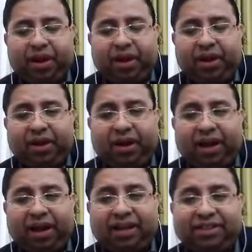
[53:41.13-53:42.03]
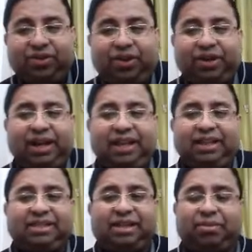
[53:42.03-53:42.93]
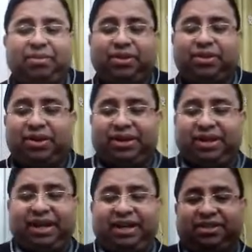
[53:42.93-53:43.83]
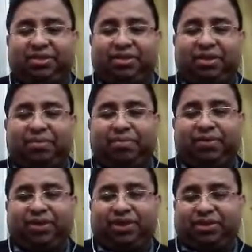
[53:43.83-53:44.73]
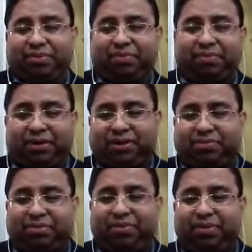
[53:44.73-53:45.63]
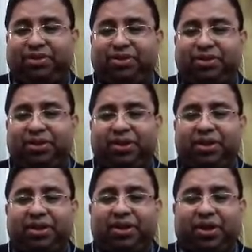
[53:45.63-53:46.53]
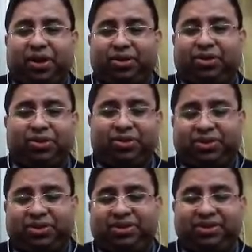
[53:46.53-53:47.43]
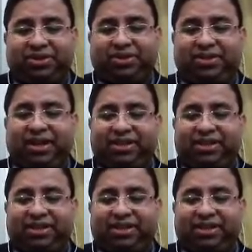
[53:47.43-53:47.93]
And as you are taking some of the contents from the previous papers, previous authors, so